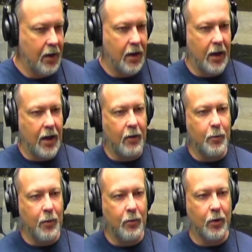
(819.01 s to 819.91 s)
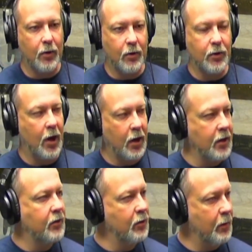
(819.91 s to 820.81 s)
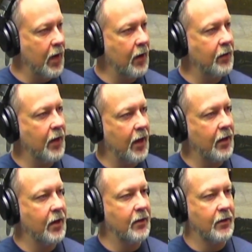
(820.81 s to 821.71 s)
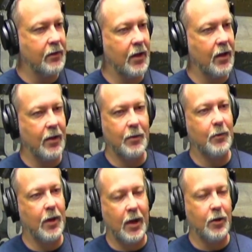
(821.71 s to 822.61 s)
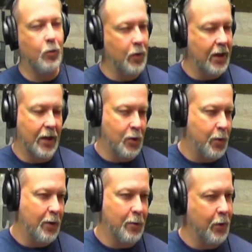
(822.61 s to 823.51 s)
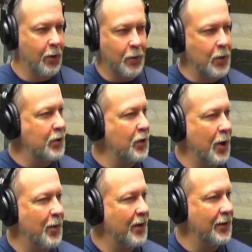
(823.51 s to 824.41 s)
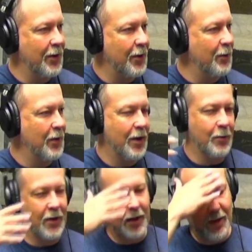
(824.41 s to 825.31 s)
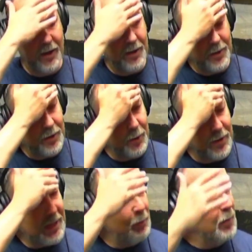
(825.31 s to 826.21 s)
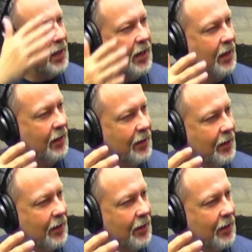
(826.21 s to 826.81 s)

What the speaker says: And I remember talking to you about that and saying, we were over at Starbucks there, and I'm saying, okay, what does that mean?